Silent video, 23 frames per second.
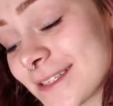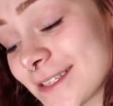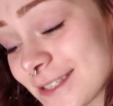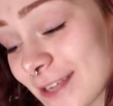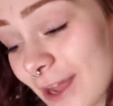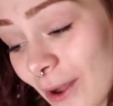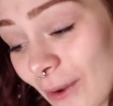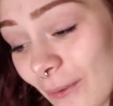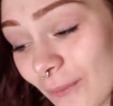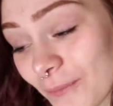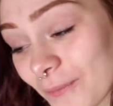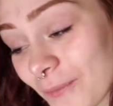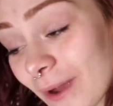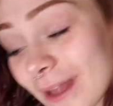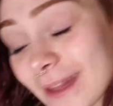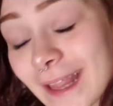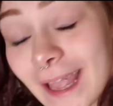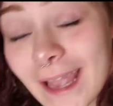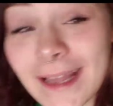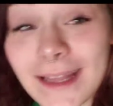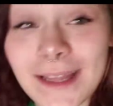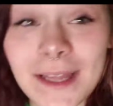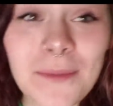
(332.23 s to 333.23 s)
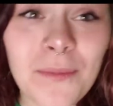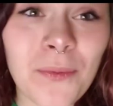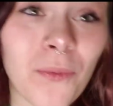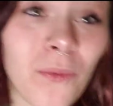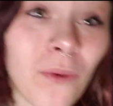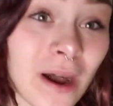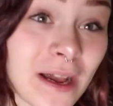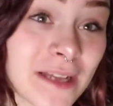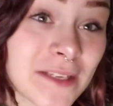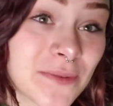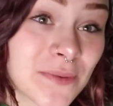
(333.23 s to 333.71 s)
So what that clip
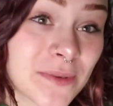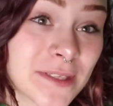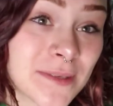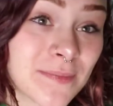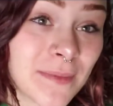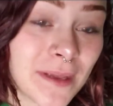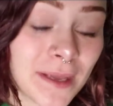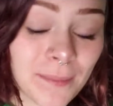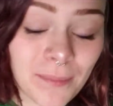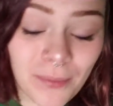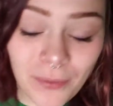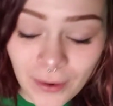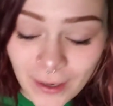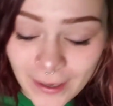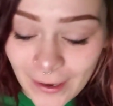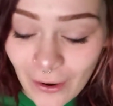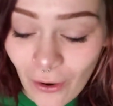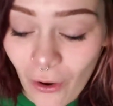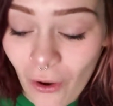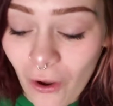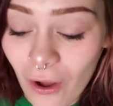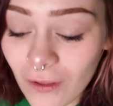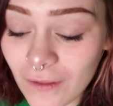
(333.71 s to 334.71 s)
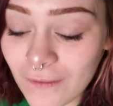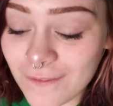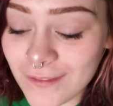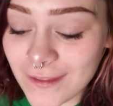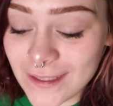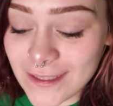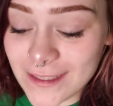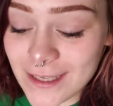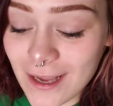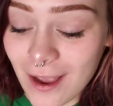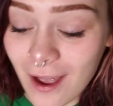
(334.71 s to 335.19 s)
was me putting all
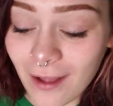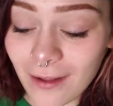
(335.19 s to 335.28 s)
of these